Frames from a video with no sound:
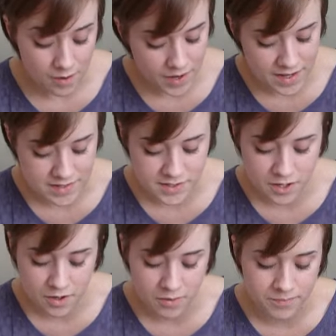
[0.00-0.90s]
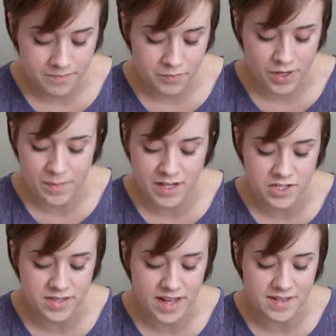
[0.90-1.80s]
Okay, so pretty
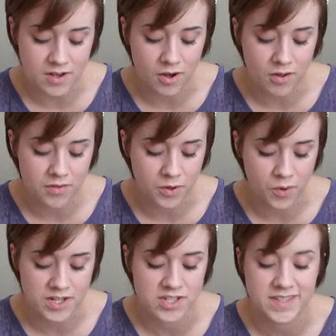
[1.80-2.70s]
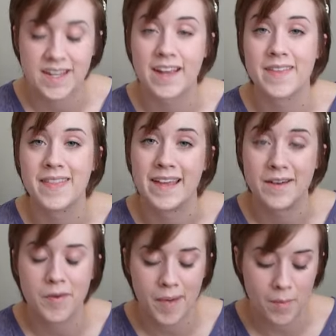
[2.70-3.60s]
much that's all the questions that I could
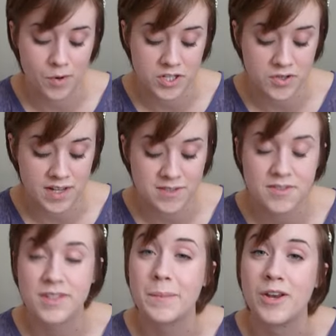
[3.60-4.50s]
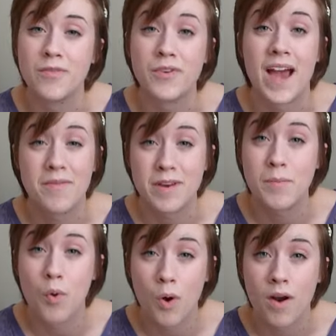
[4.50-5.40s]
think of about moisturizer. So let me know if you have any
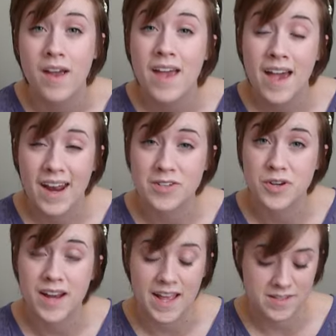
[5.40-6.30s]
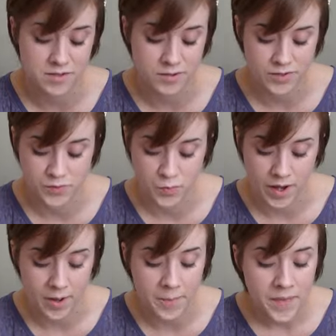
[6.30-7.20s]
more, and I'll try to answer those as
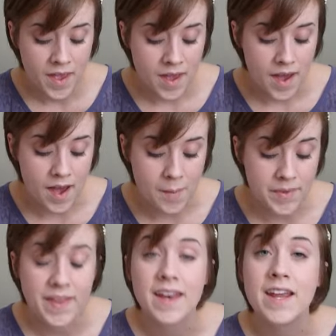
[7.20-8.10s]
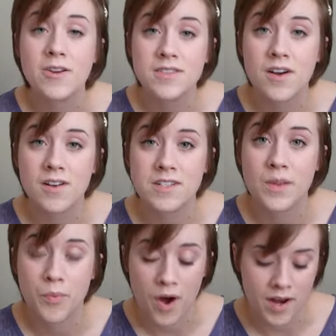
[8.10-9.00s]
well. But then here's on
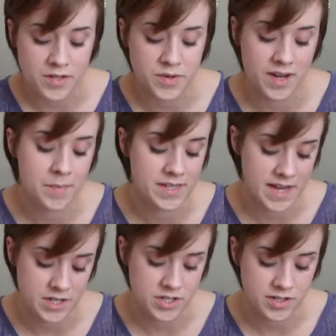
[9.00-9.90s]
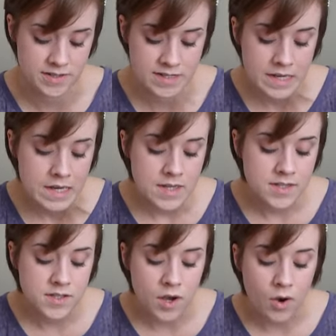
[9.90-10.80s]
to the product recommendations.
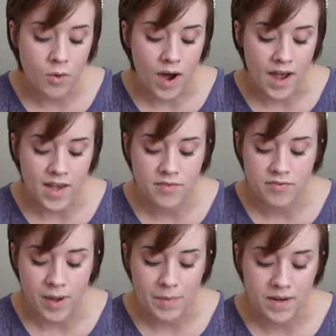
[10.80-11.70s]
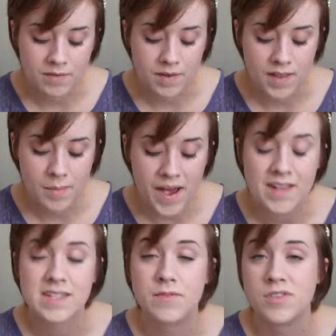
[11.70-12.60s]
So I mean, in the
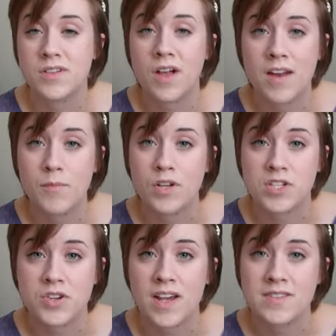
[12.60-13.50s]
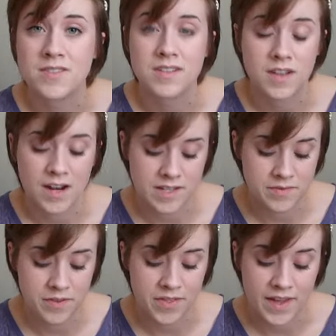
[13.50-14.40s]
past I've used a lot of moisturizers, a lot of
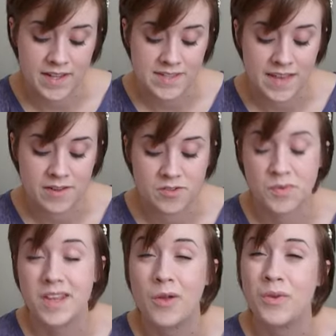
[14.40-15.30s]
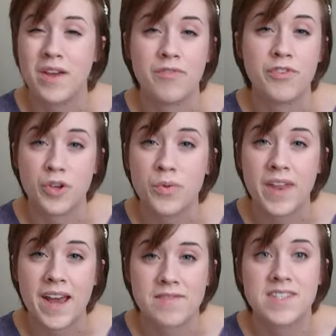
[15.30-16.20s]
different things, and there's really only a few
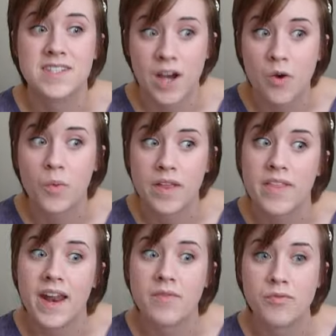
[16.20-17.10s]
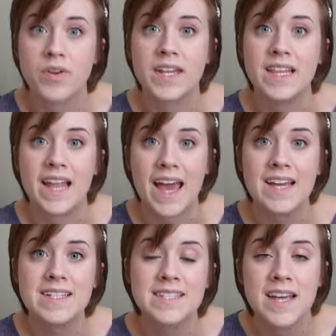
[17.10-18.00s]
that I've stuck with that I've really
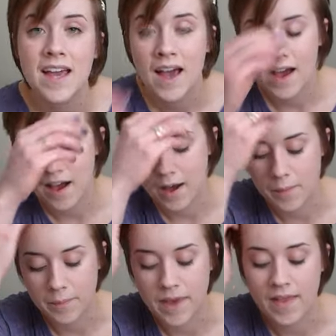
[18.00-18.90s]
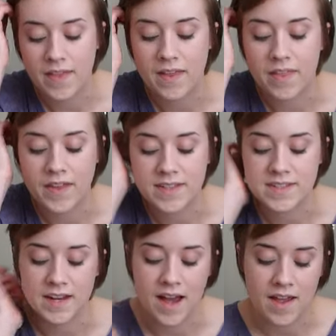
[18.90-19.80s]
liked. And then
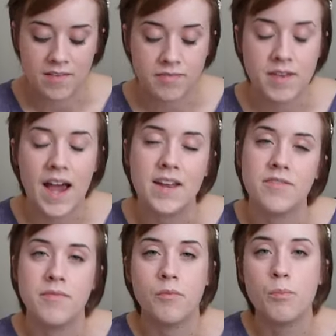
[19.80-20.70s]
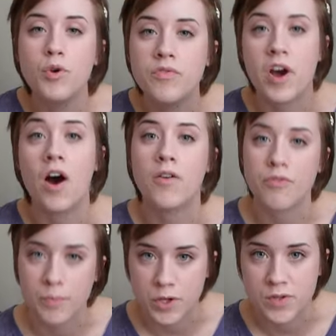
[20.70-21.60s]
things that I've kind of moved on
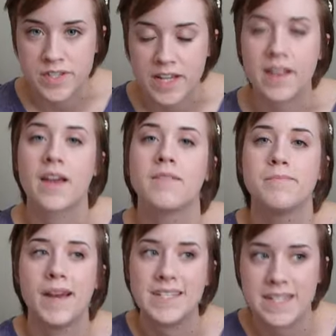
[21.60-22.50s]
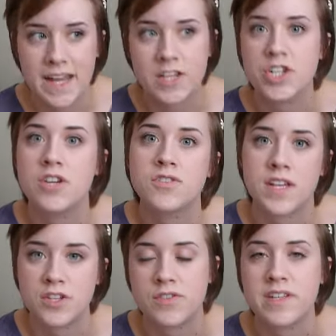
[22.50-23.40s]
from using, like my teenage years,
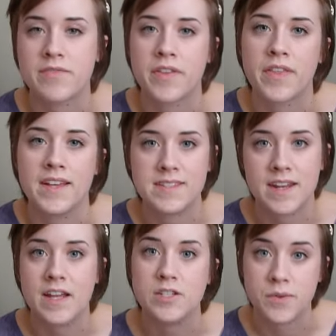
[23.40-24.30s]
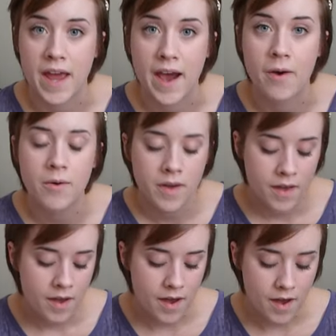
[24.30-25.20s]
I used different things than I do now,
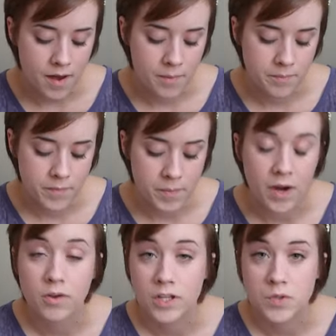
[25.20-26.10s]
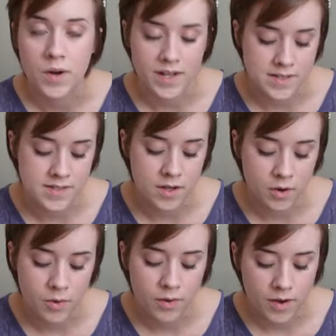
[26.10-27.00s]
in my early 20s.
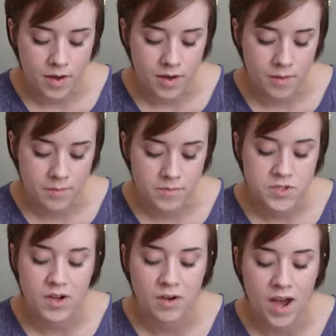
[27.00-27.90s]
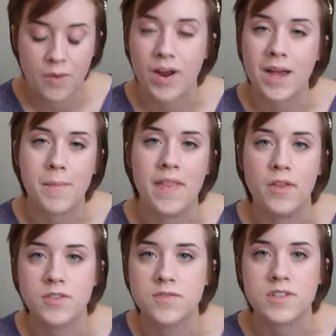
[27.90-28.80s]
So I'll kind of
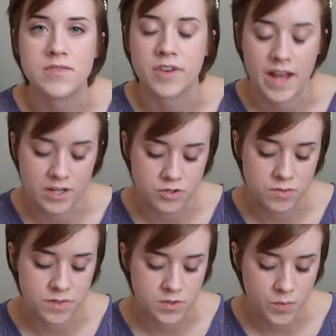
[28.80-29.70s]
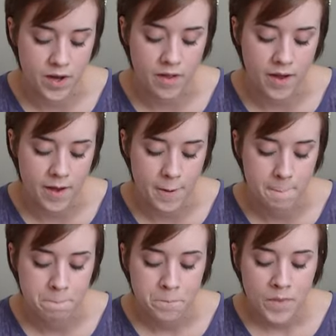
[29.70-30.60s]
recommend those for different age groups as well.
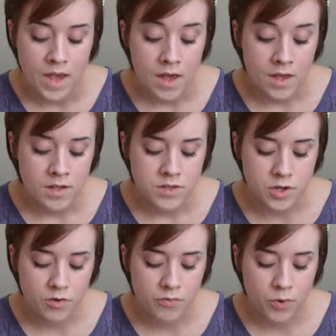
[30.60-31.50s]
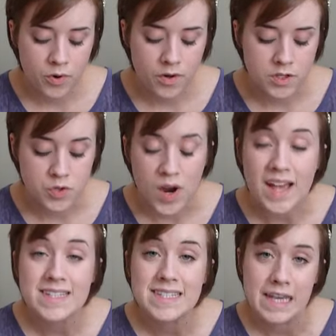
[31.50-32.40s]
So for
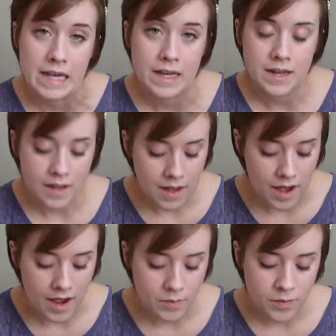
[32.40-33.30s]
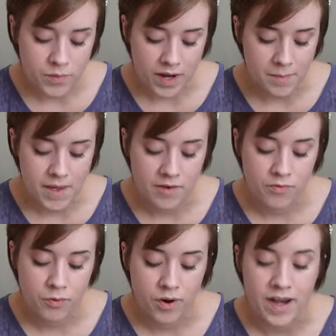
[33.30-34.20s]
dry skin, I would
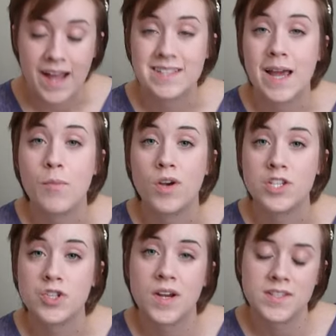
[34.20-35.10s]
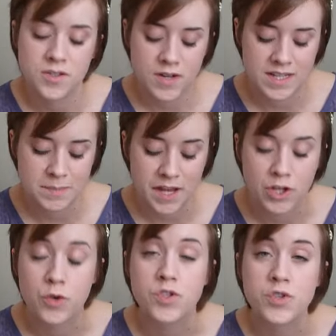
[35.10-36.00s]
recommend for a nighttime moisturizer, it's by
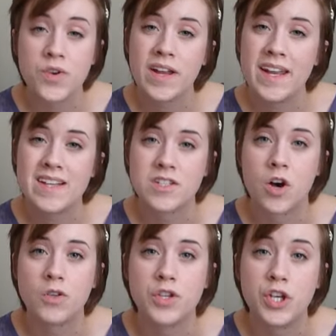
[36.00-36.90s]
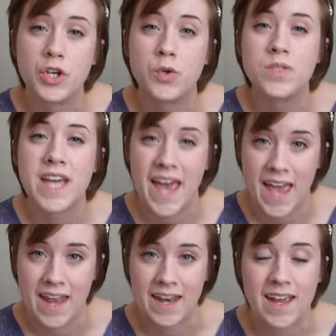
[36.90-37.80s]
Eucerin. It's called
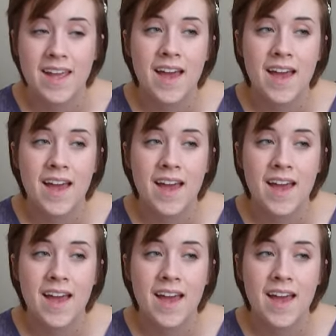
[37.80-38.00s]
Q10.